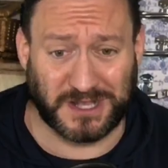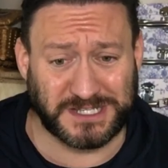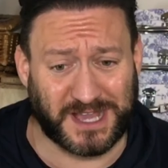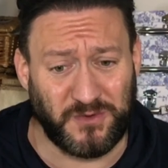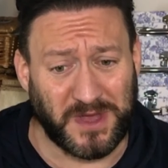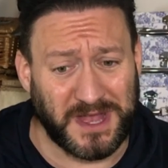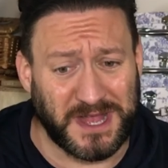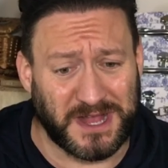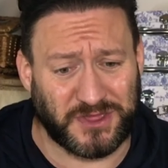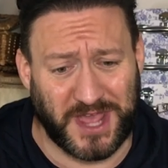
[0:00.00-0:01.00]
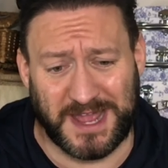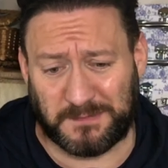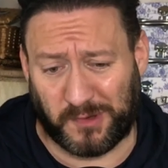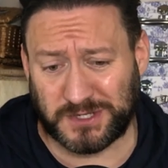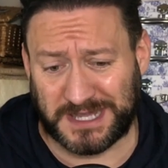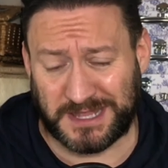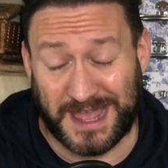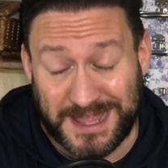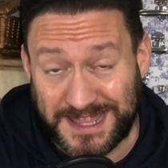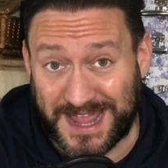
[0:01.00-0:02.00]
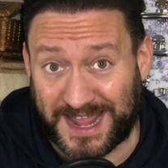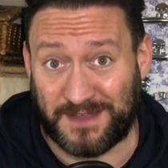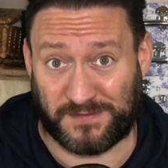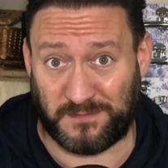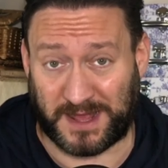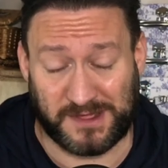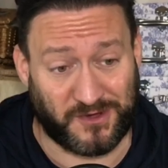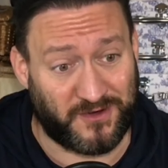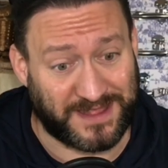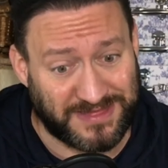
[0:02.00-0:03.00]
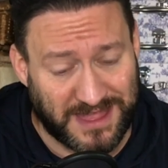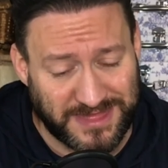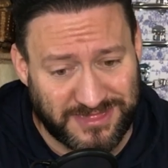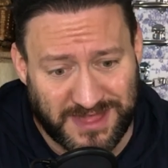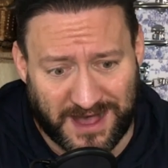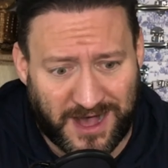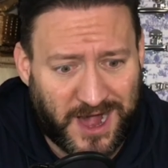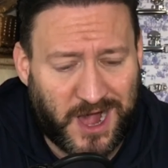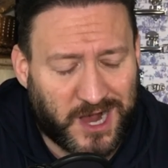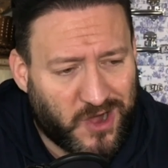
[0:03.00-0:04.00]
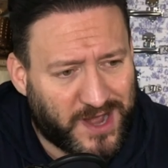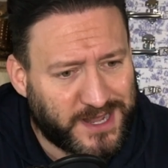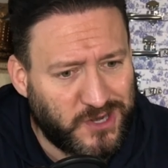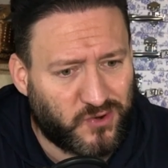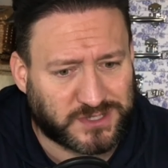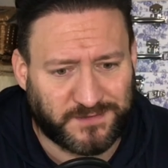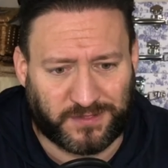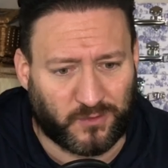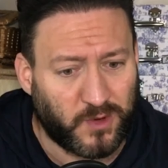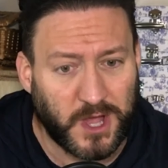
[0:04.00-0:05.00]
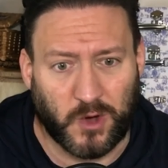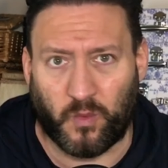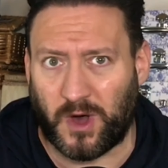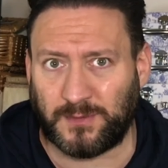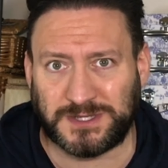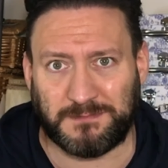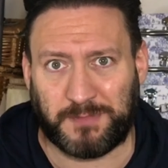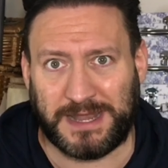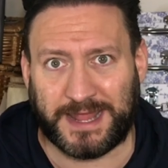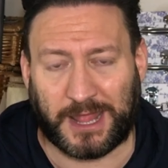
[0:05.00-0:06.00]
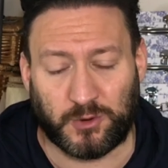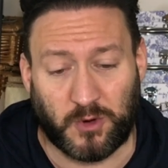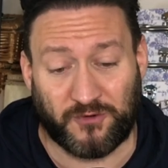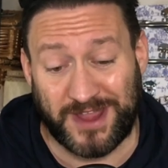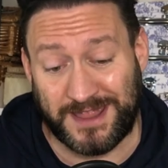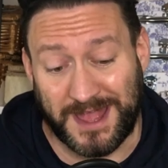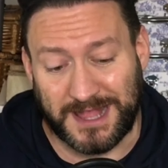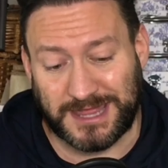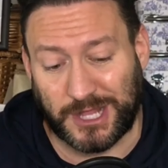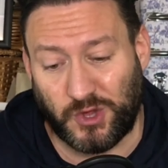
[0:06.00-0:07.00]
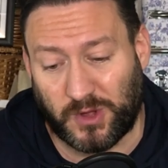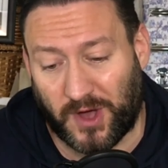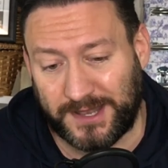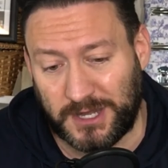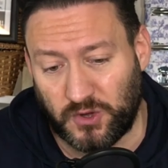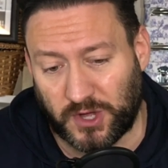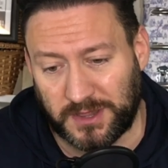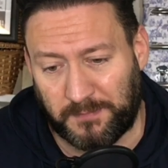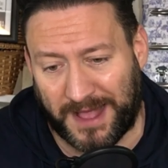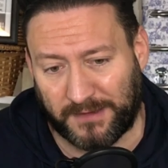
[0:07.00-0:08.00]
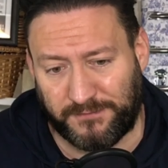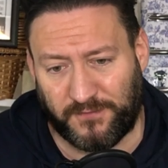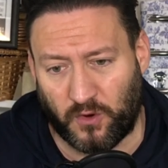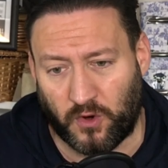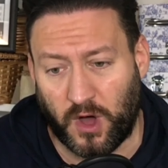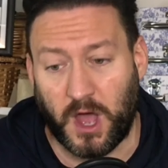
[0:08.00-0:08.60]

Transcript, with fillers: So they're the positive, they're the negatives for me. Sorry, that, that I, I kind of looked and thought, why wasn't Billy Gilmour in? Then you kind of look at the back four.